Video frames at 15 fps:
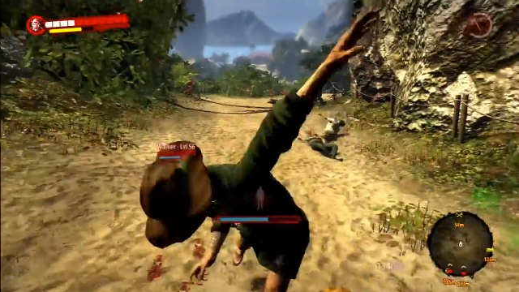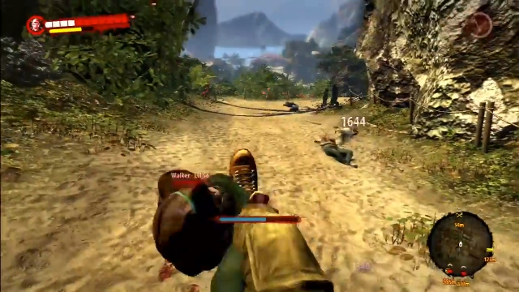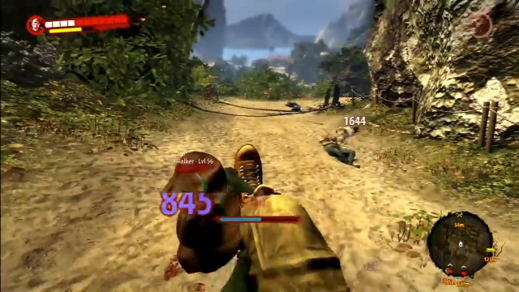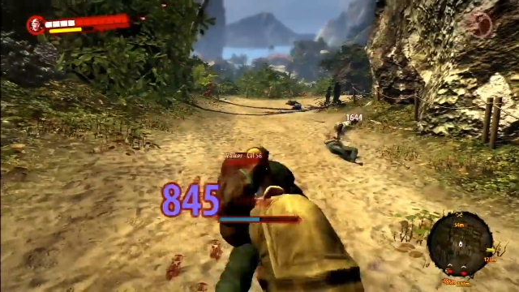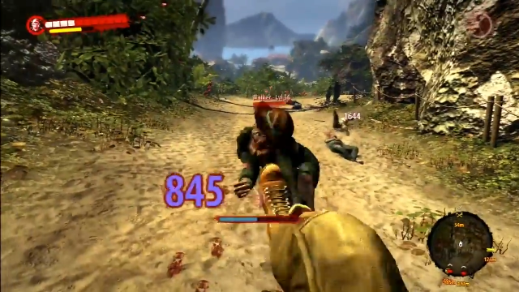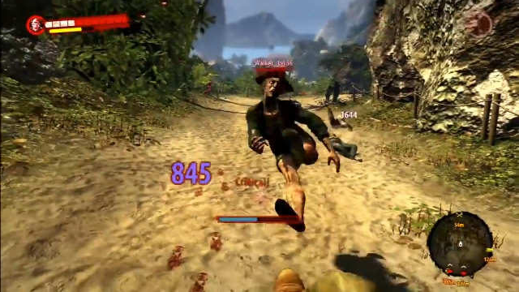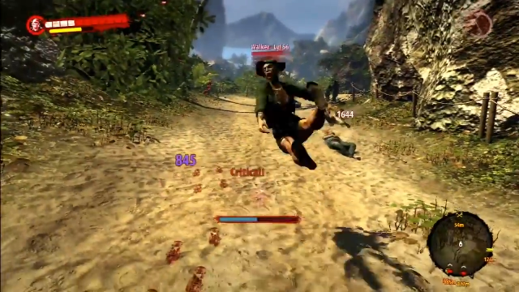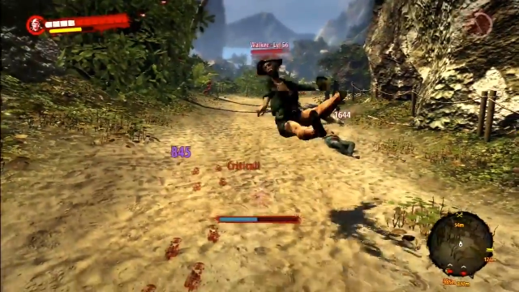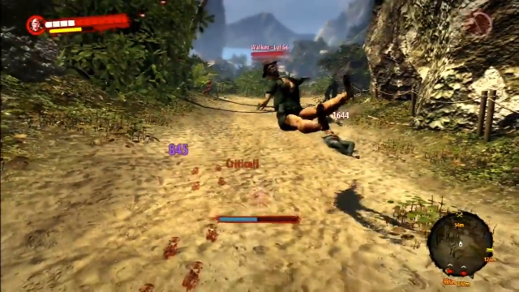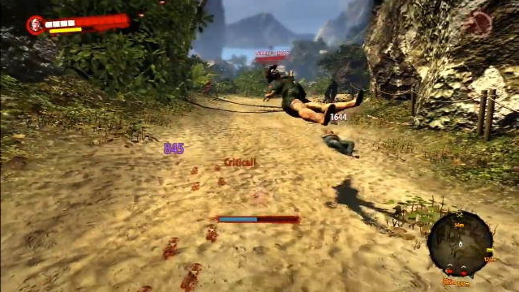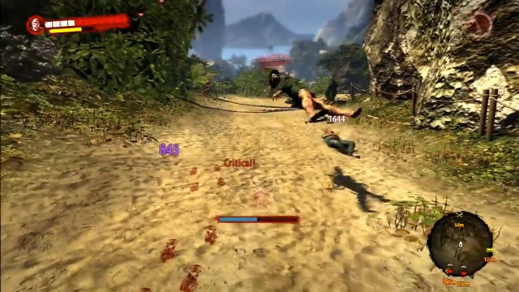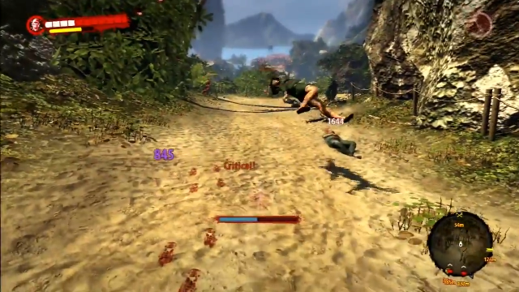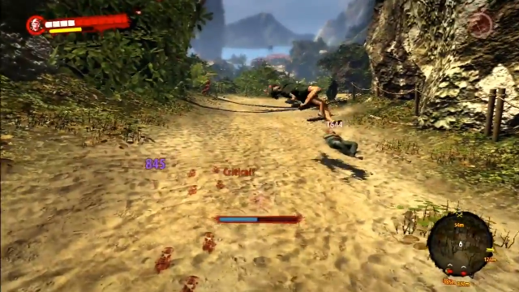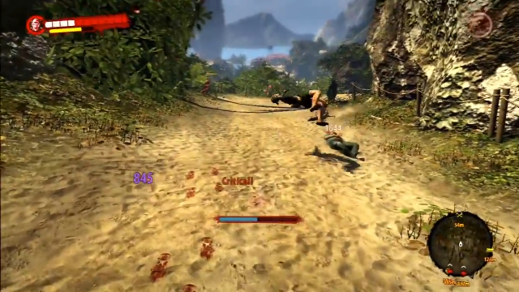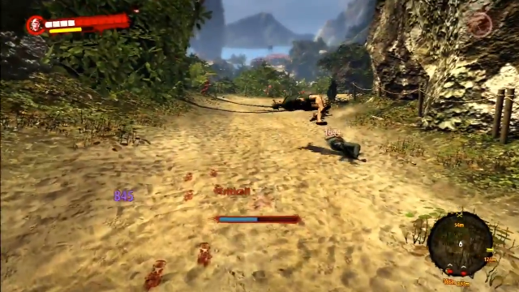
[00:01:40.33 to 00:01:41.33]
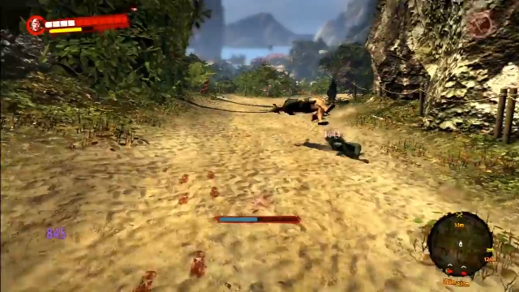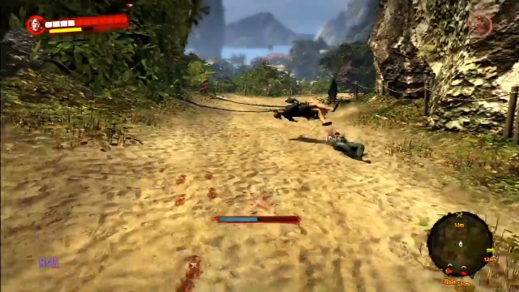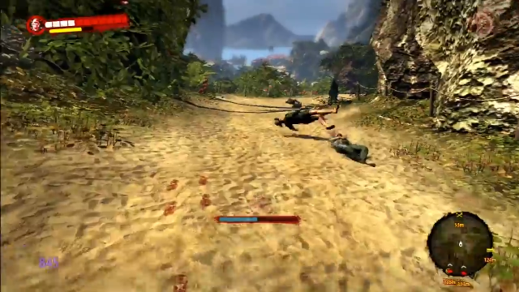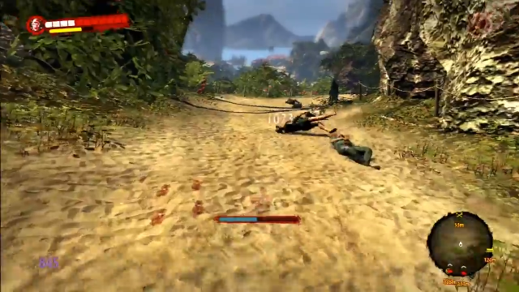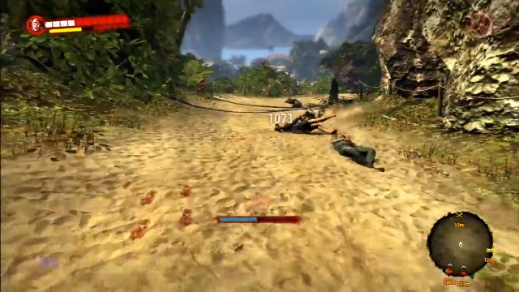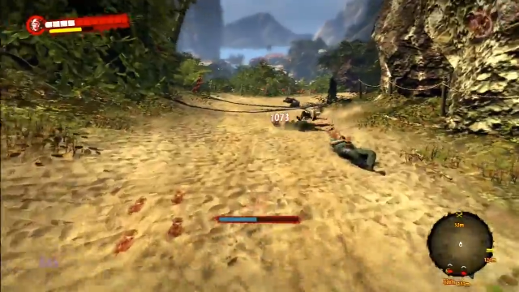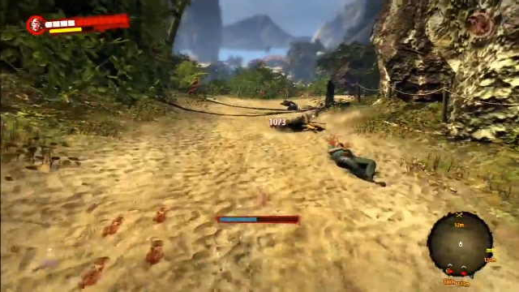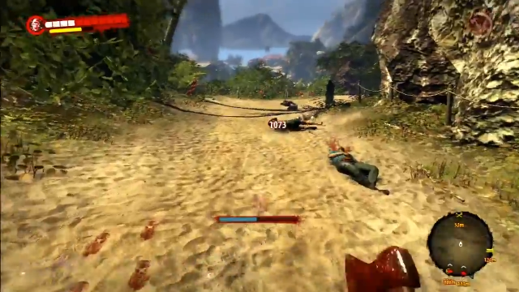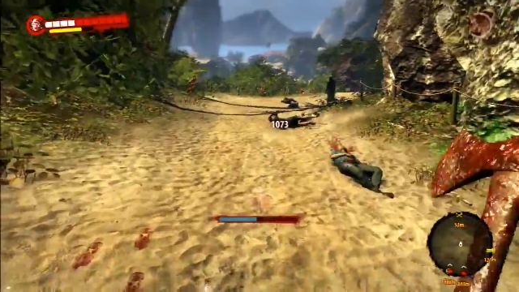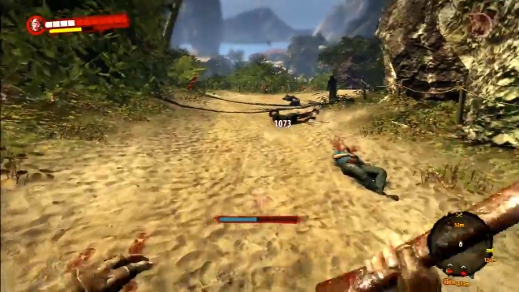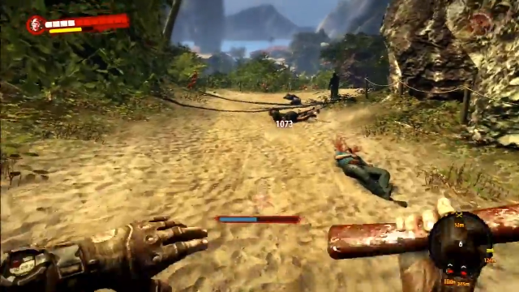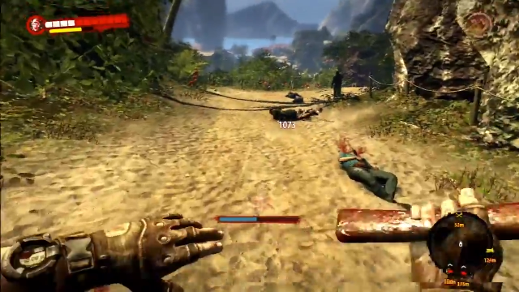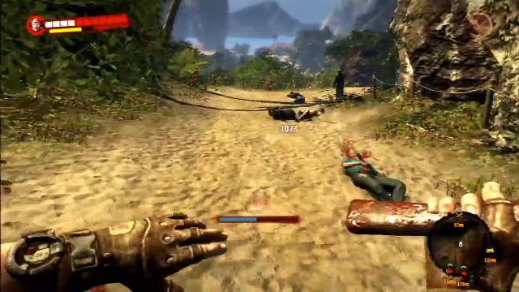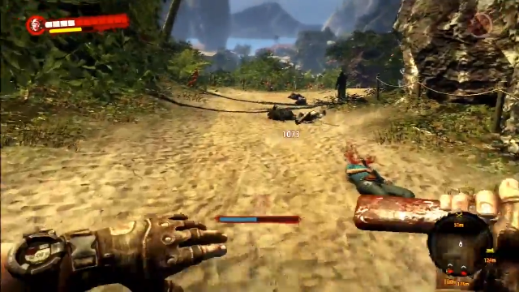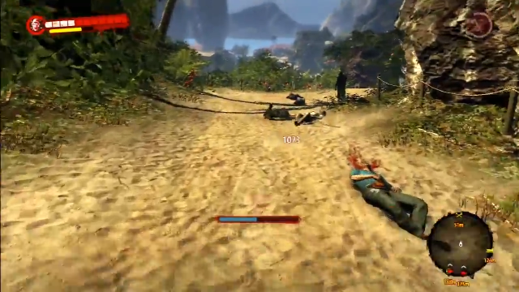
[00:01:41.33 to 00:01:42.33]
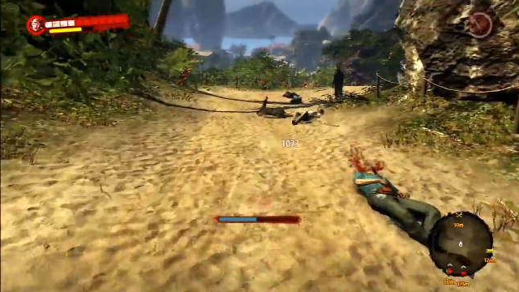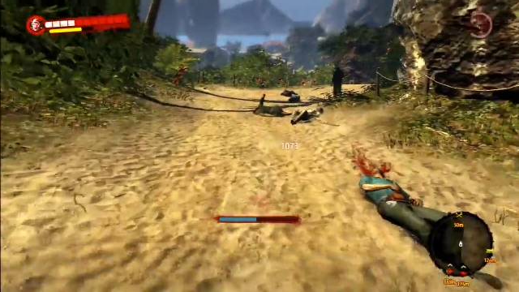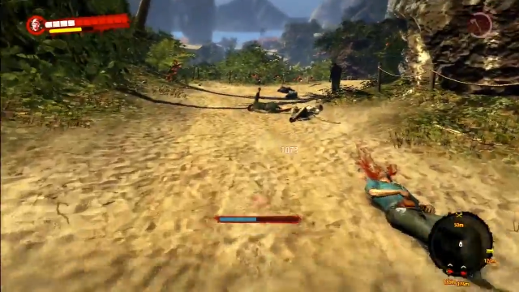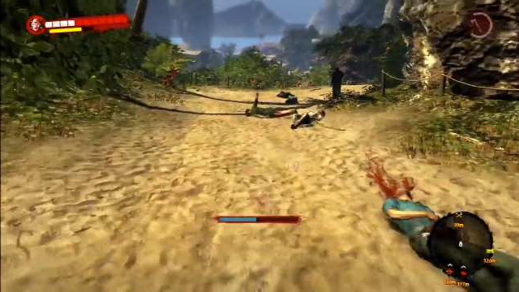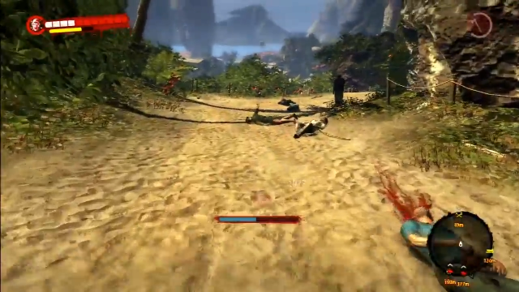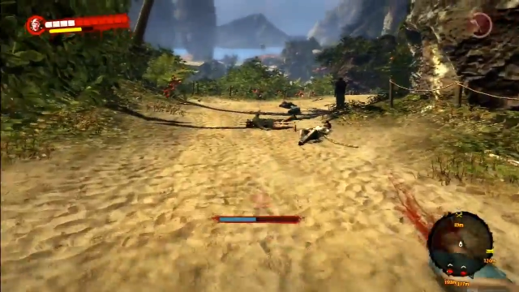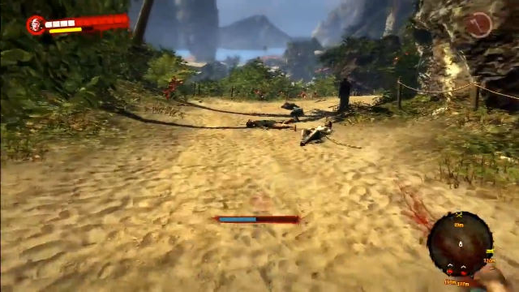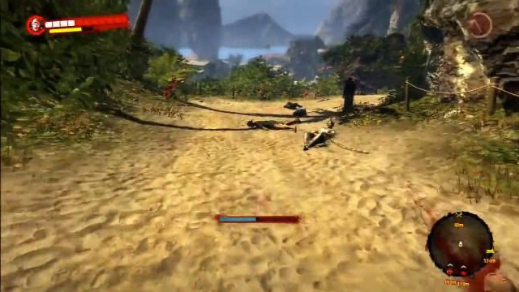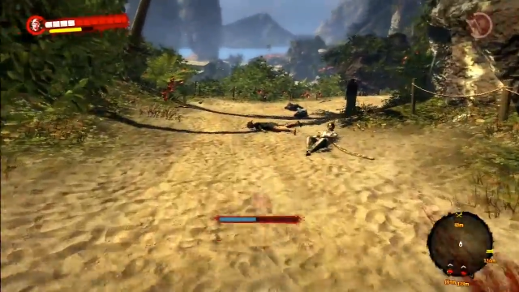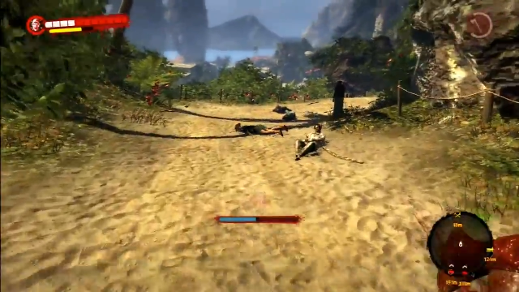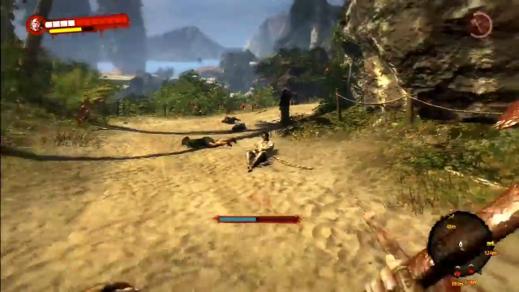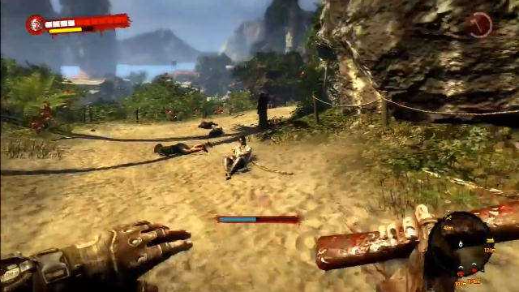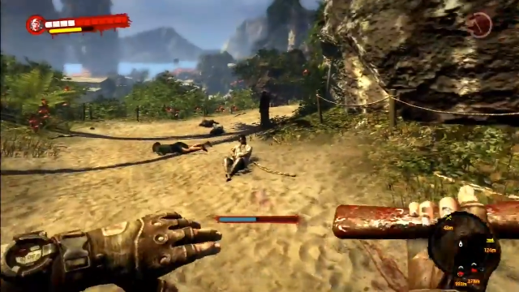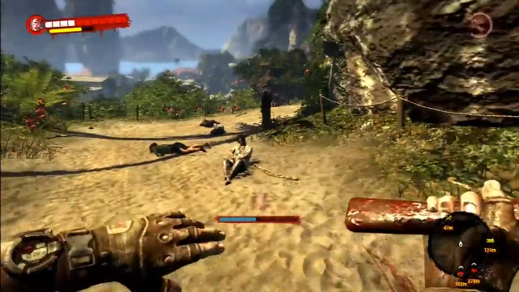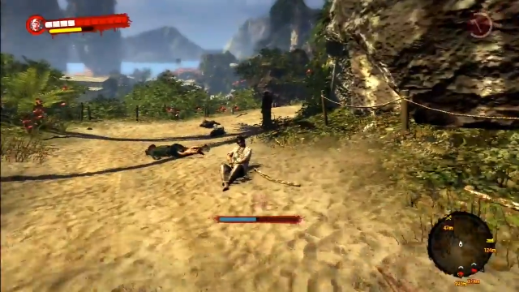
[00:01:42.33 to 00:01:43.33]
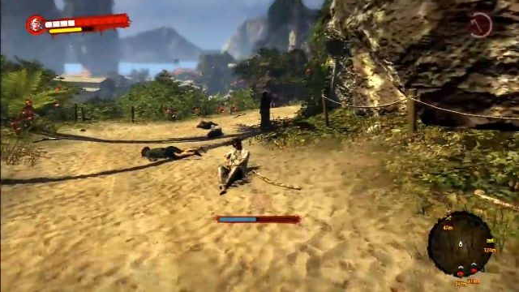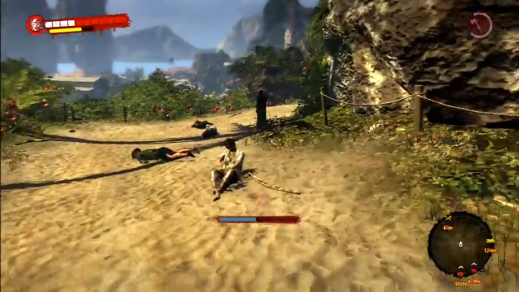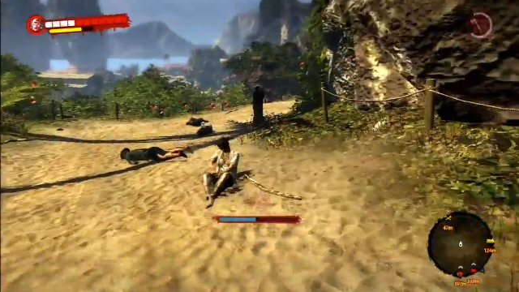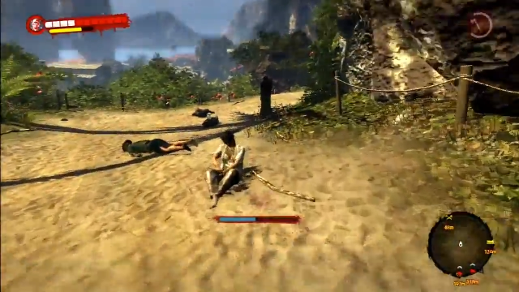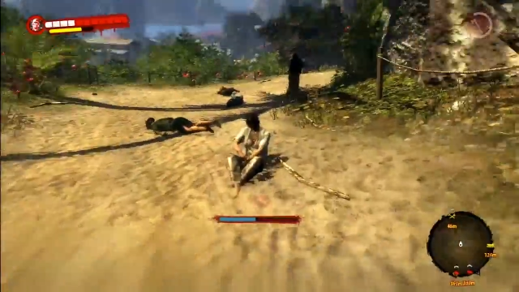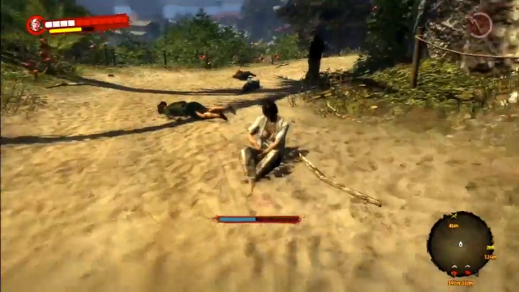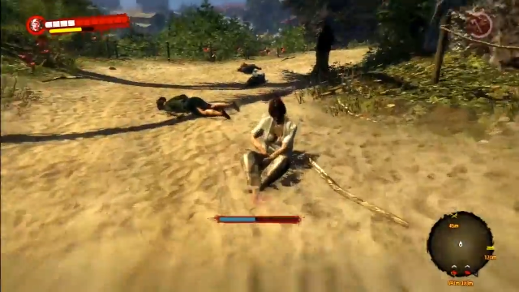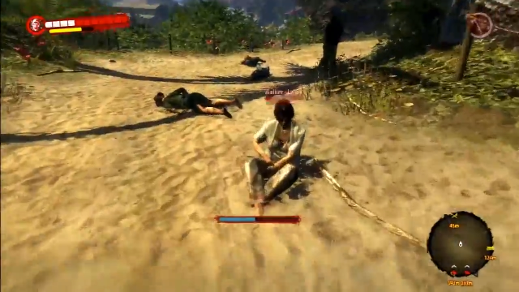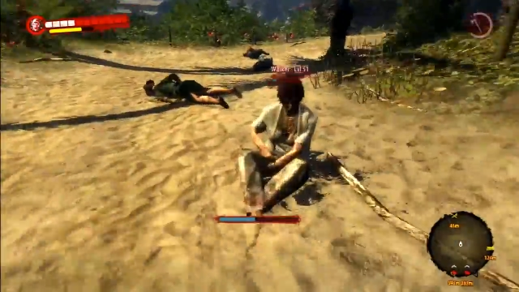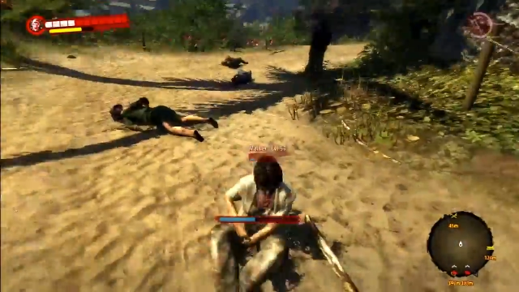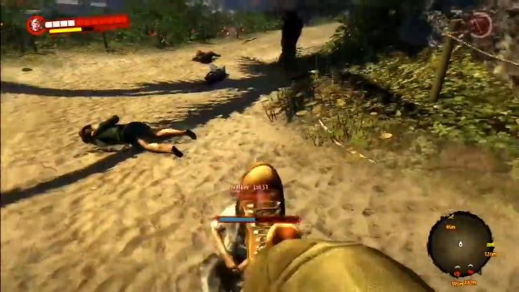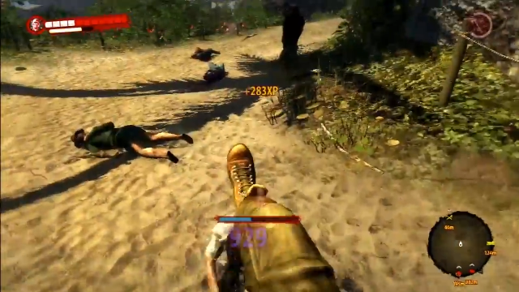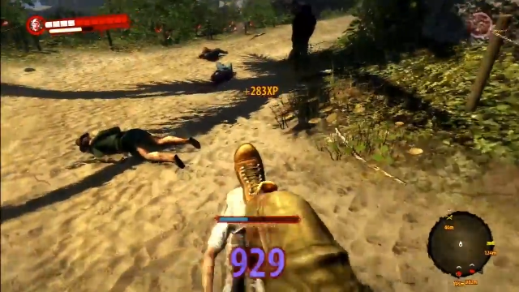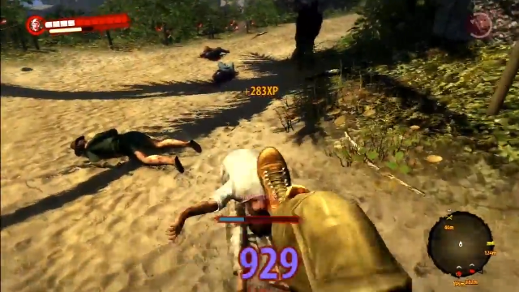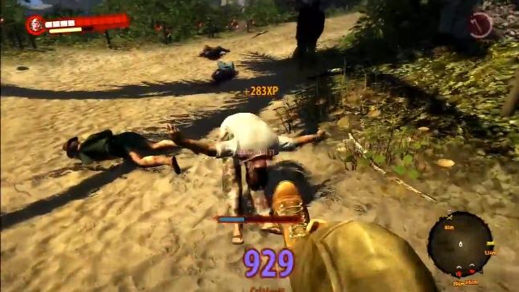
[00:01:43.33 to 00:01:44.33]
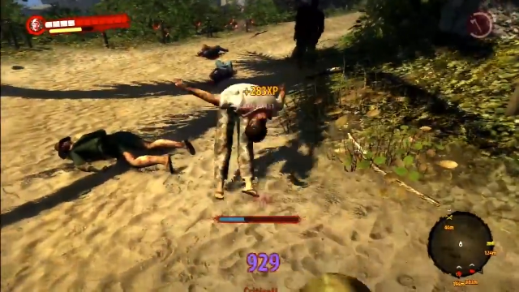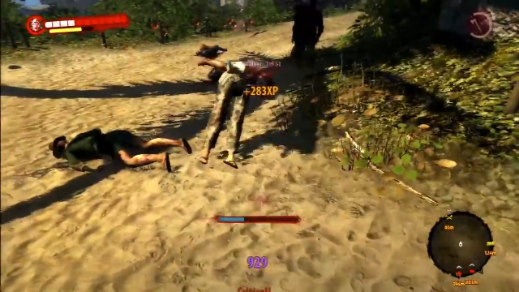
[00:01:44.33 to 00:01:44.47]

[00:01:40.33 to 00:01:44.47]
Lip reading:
[unreadable: no face in view]